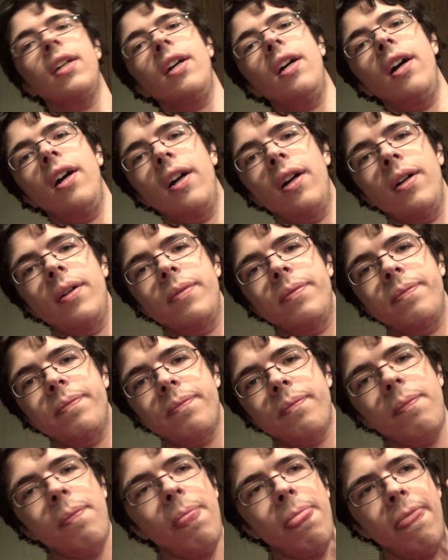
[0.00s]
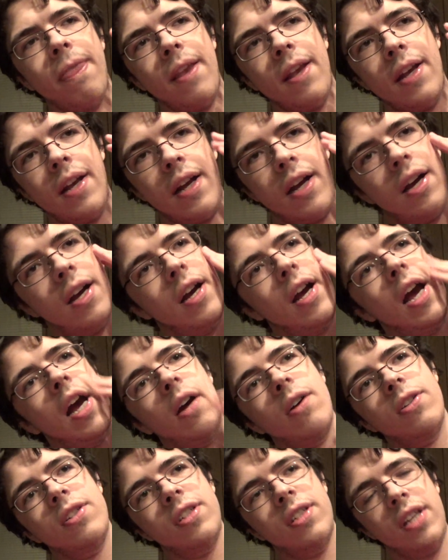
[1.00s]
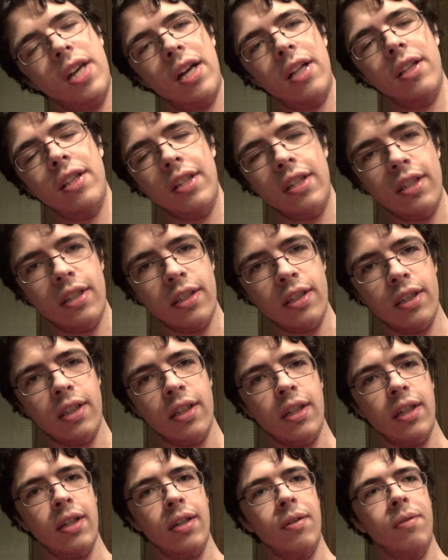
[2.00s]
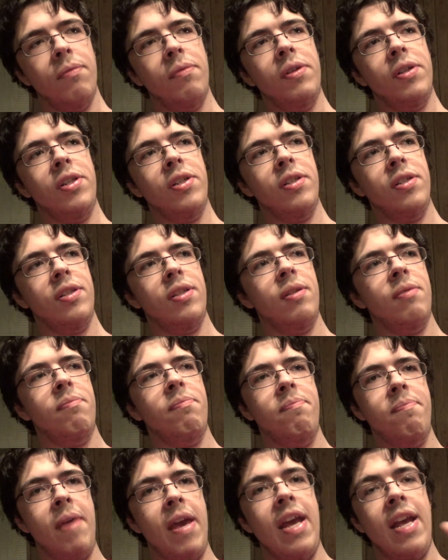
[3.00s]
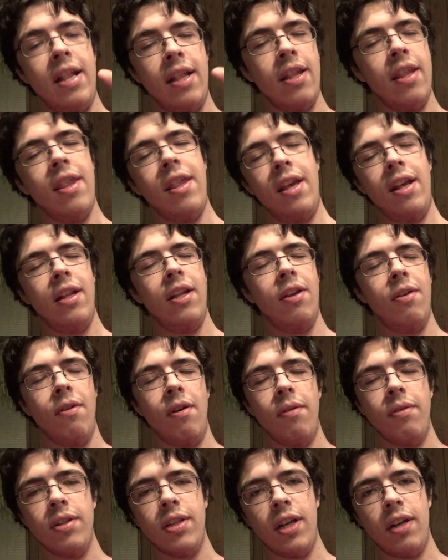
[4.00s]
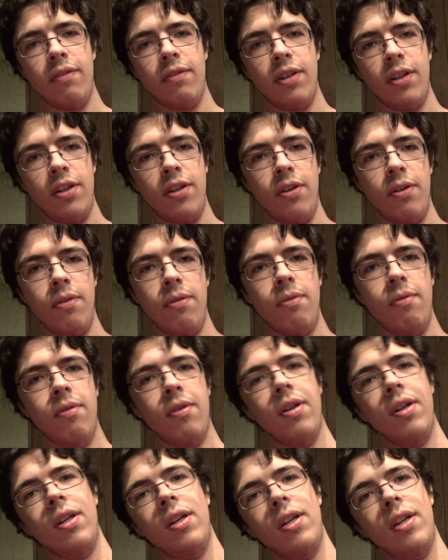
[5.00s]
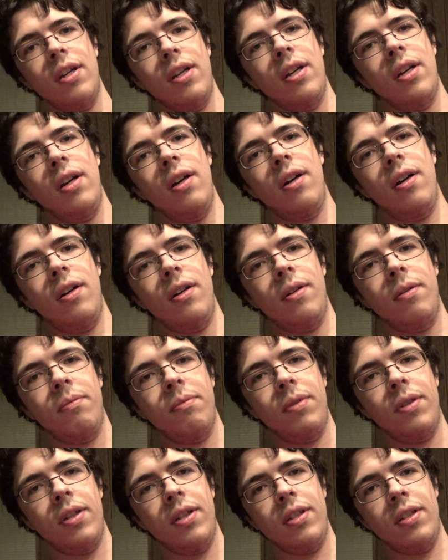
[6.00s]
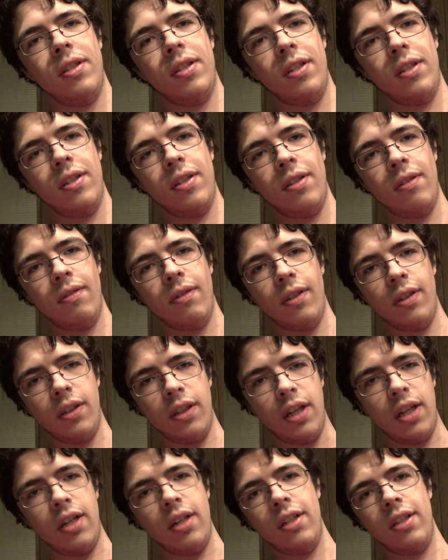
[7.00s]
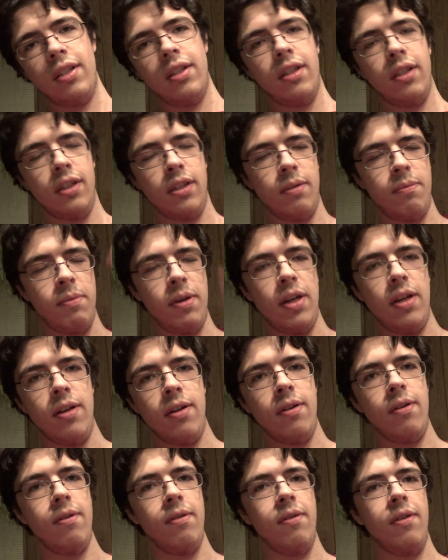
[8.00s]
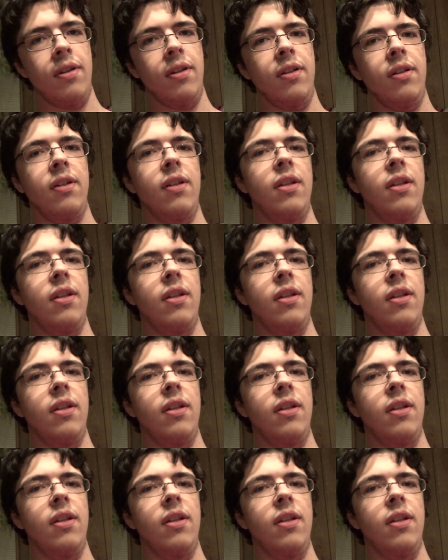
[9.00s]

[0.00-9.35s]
A house salad, which is the main thing that you always have to do, consists of the lettuce and tomato and